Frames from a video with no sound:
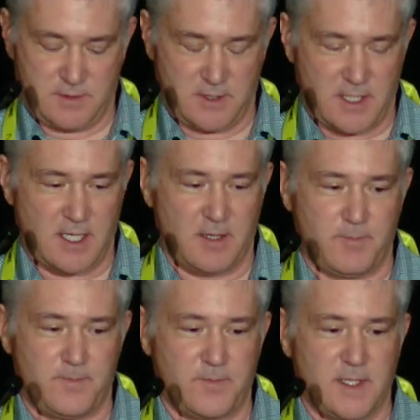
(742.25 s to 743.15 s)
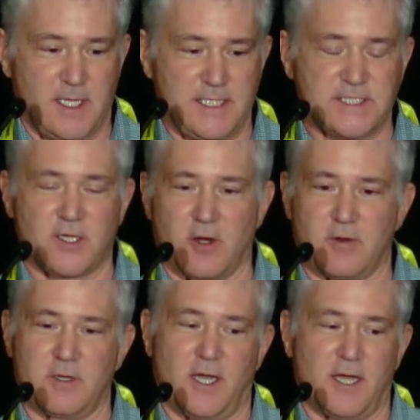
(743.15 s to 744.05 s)
And these
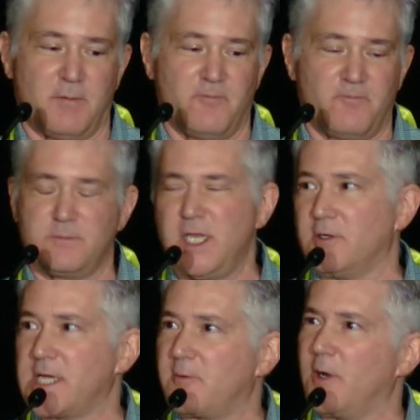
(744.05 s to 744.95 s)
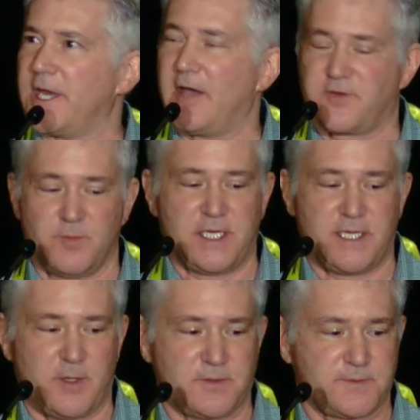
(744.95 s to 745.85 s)
are, 1.5, 2 minute
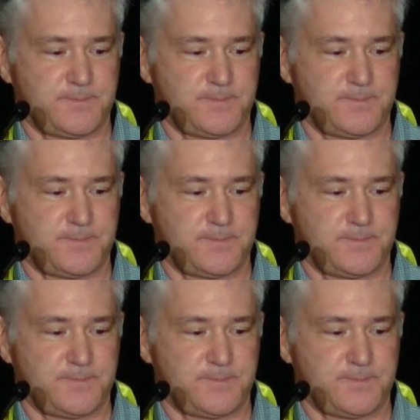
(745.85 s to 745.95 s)
demos.